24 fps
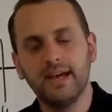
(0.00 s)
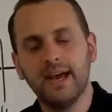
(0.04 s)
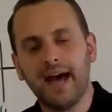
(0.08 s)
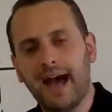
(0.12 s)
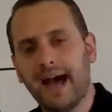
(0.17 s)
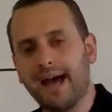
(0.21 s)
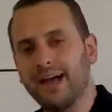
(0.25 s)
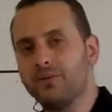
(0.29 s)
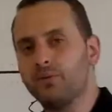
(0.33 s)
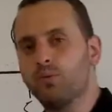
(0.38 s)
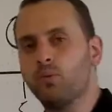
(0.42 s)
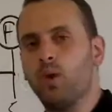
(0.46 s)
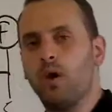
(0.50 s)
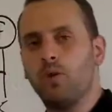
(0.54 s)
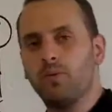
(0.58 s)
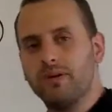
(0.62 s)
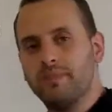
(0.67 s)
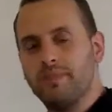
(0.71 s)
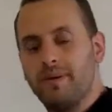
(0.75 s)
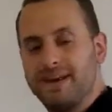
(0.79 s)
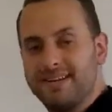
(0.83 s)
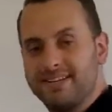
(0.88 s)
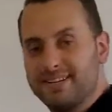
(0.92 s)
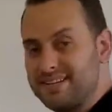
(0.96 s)
And what we
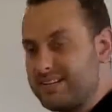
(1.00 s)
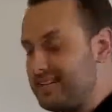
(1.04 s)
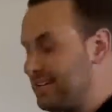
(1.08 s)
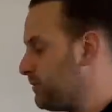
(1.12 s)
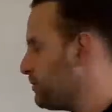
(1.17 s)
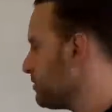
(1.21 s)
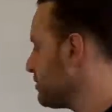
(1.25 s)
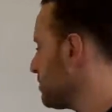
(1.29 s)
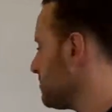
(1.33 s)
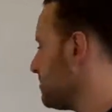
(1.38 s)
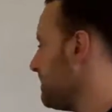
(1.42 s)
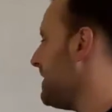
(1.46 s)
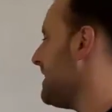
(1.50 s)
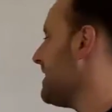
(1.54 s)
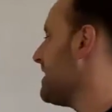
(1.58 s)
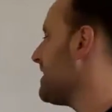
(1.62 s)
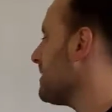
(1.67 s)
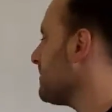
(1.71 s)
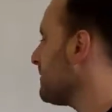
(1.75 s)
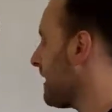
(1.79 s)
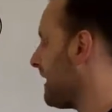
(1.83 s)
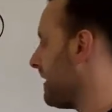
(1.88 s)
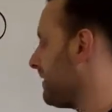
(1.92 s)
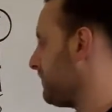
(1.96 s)
basically were speaking
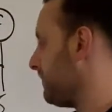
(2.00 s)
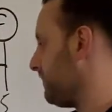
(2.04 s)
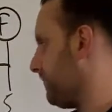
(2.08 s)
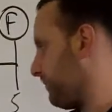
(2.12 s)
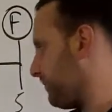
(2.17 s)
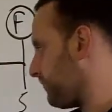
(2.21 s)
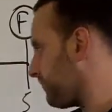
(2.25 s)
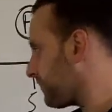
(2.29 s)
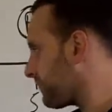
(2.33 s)
about